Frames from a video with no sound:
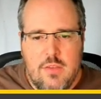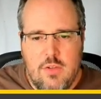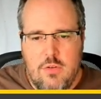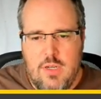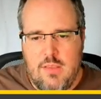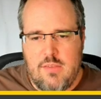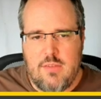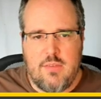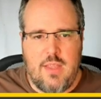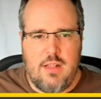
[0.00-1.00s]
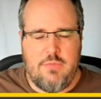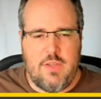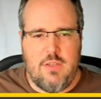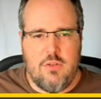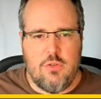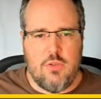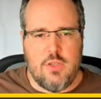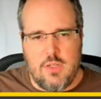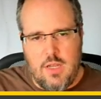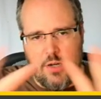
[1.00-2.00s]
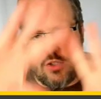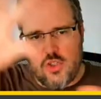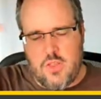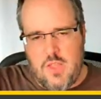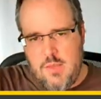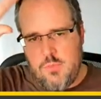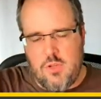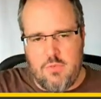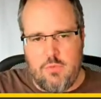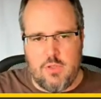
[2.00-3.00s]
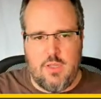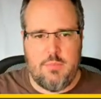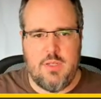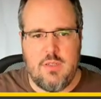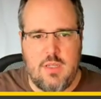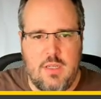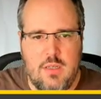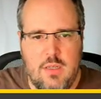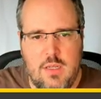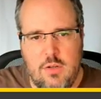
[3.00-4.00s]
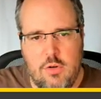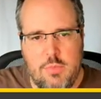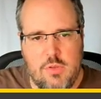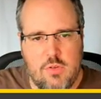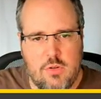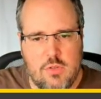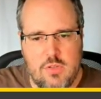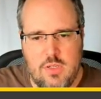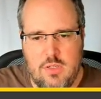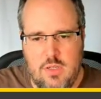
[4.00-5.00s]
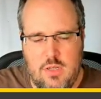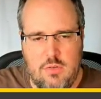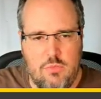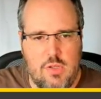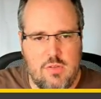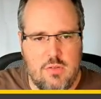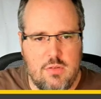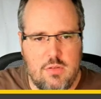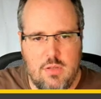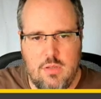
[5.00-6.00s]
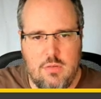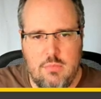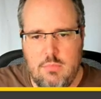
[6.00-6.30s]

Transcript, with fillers: So let's delve into the large themes of what happened in, in open source in, in recent uh,